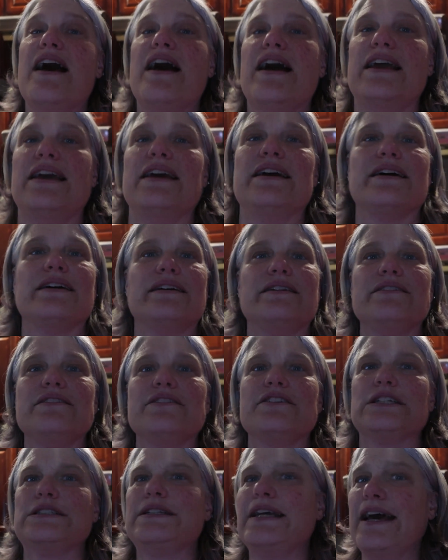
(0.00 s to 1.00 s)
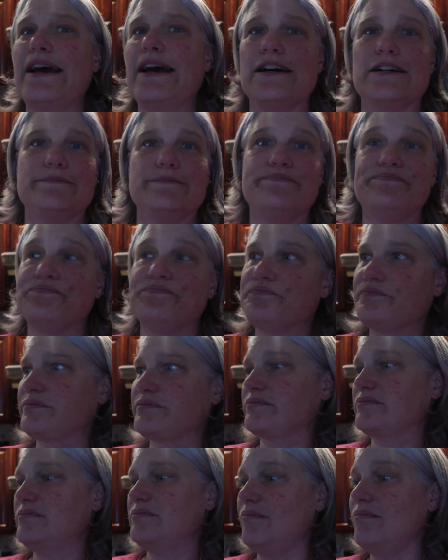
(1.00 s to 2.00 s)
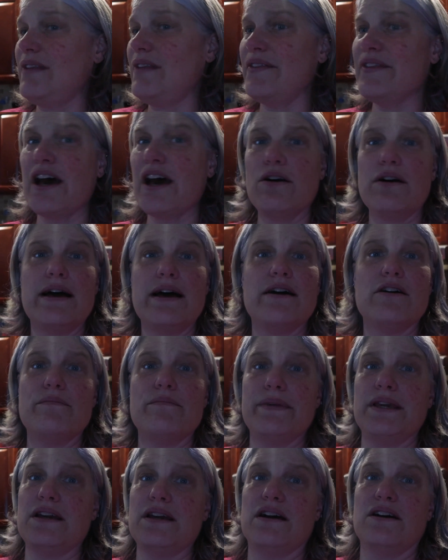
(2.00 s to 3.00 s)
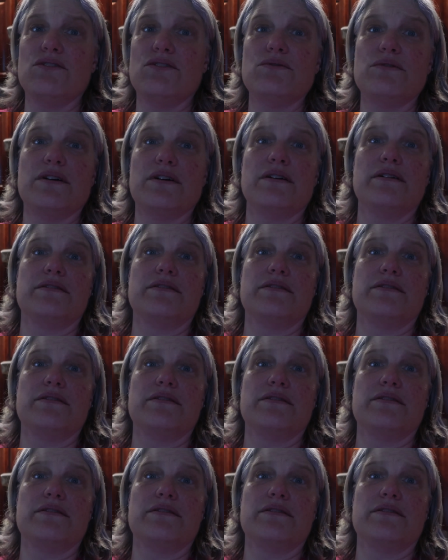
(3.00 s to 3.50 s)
And yeah, that will help me out